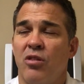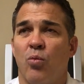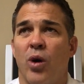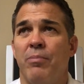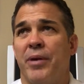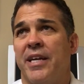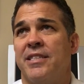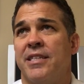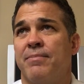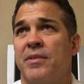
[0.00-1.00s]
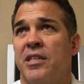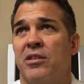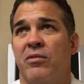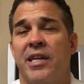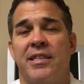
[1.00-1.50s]
the one patient, you
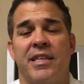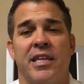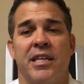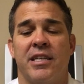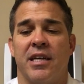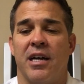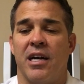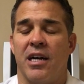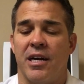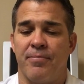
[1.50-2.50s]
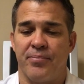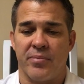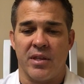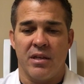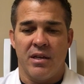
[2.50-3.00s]
know, they did uh,
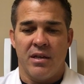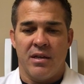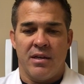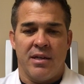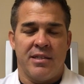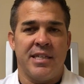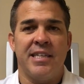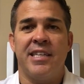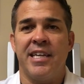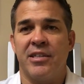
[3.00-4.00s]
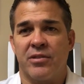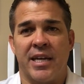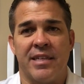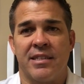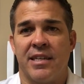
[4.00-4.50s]
CTs or
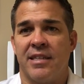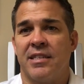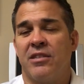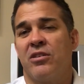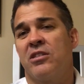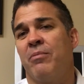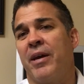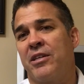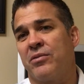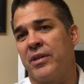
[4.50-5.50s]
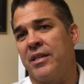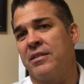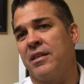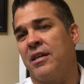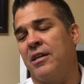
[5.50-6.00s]
CAT scans. They took some
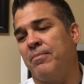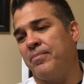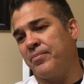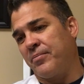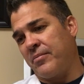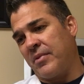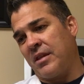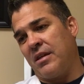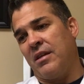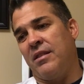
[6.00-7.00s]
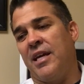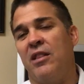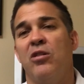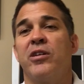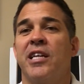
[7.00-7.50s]
X-rays. Um, they
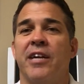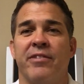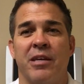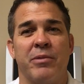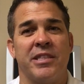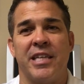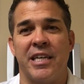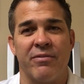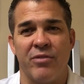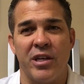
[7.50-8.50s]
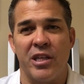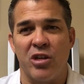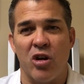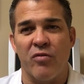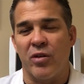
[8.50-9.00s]
looked at everything, but didn't really
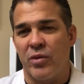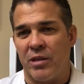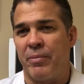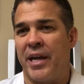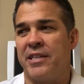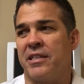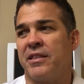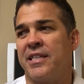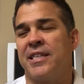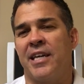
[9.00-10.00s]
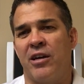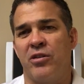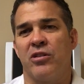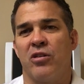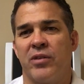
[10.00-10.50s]
go over it with the patient. They say, "Oh,
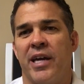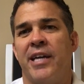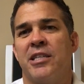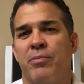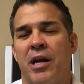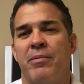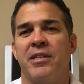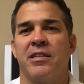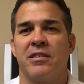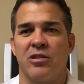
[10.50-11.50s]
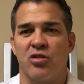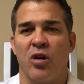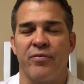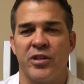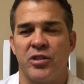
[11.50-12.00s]
you're okay. It's probably just a
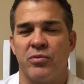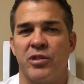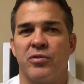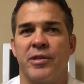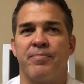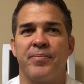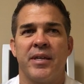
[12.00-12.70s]
soft tissue injury."